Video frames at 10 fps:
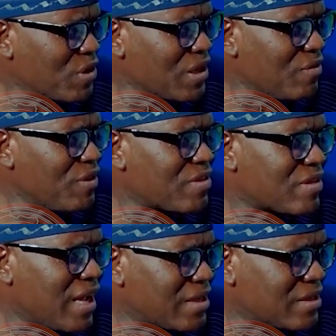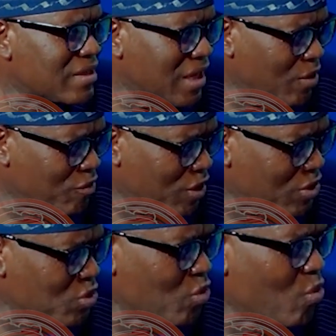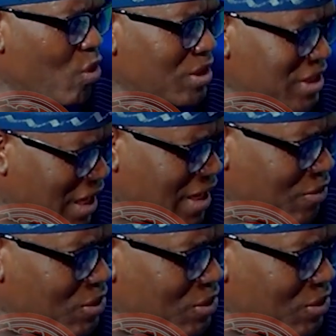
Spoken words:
if it's that, then of course water, which